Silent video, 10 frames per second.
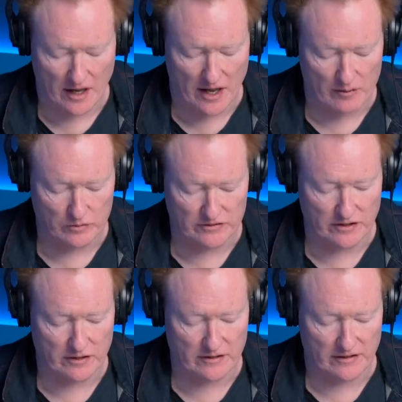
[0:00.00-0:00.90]
I will
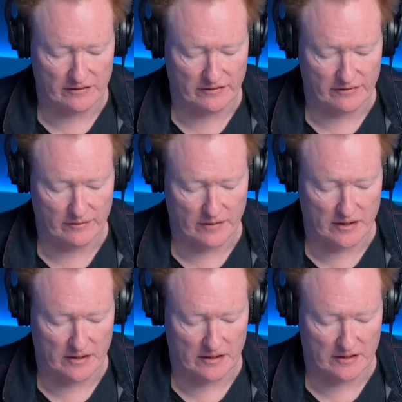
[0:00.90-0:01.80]
tell you this.
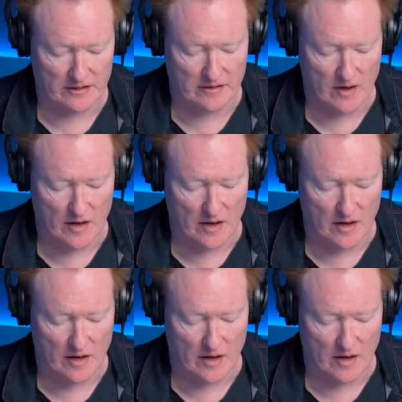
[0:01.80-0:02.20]
Uh,